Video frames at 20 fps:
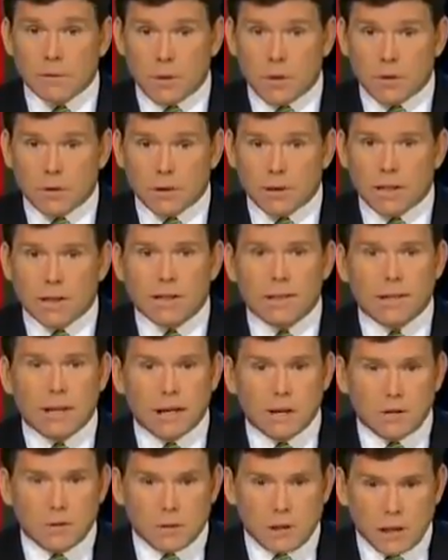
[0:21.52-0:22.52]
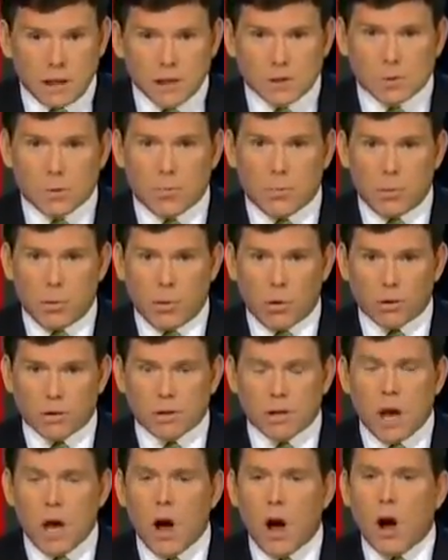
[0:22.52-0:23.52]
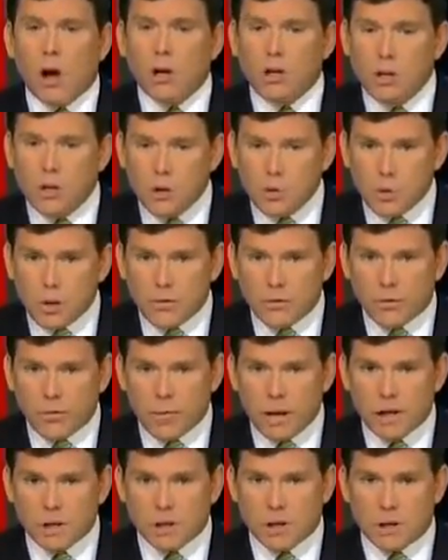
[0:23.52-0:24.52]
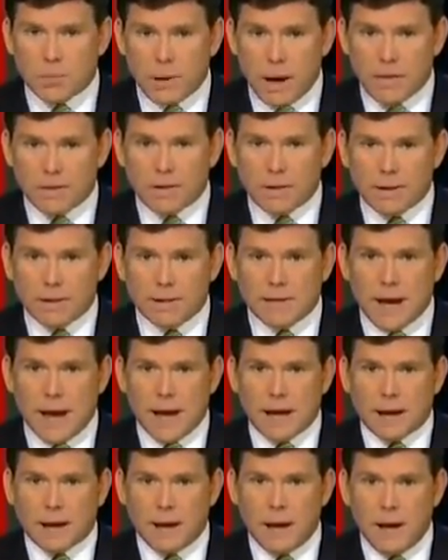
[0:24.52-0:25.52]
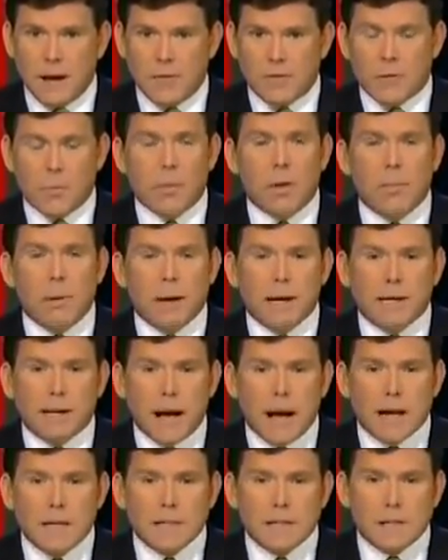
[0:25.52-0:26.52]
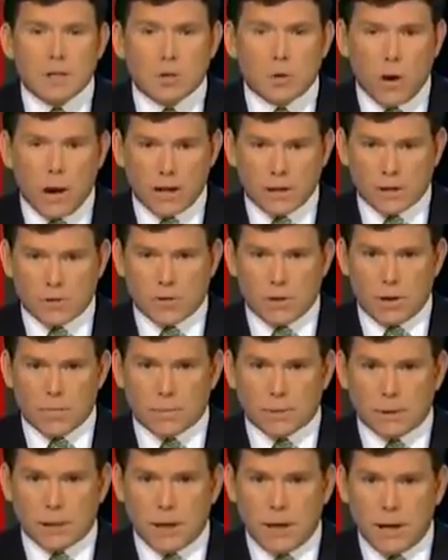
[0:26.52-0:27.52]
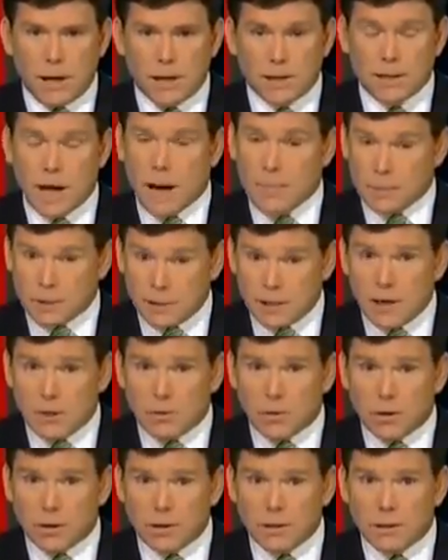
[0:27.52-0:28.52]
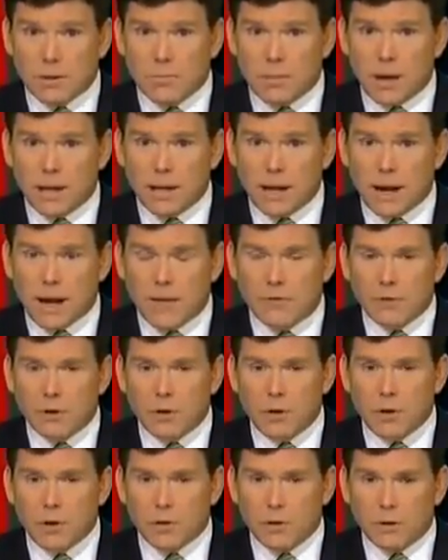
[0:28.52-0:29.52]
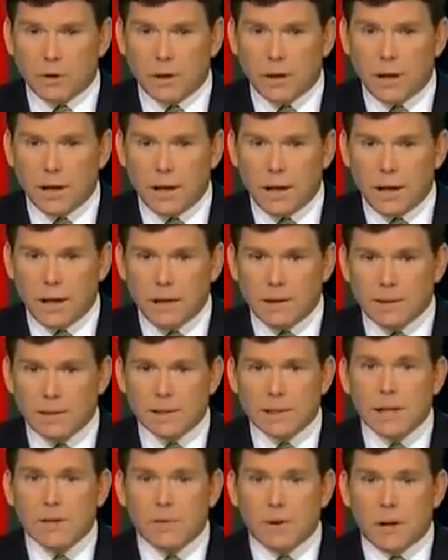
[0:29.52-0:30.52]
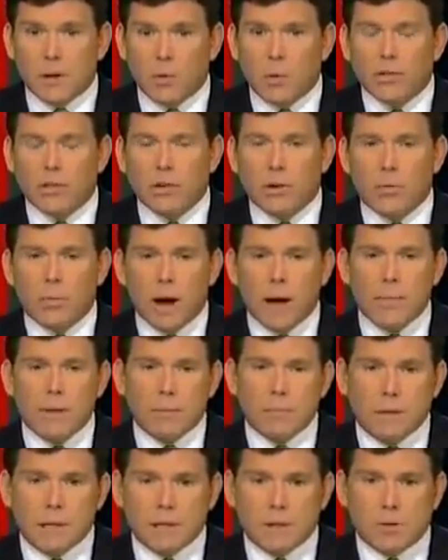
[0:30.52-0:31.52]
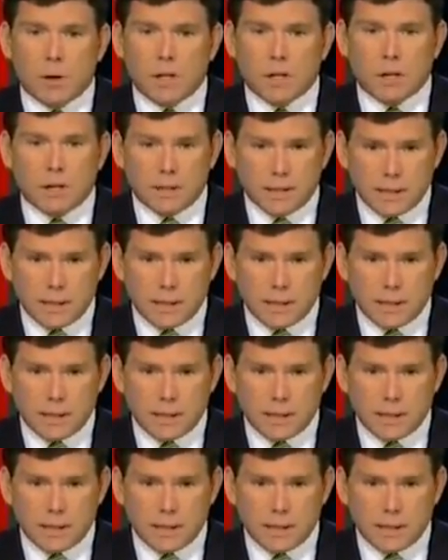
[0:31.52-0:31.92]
Rosen continues his reports on new information about the attack from the Benghazi transcripts, top secret until Monday afternoon this evening what the Obama administration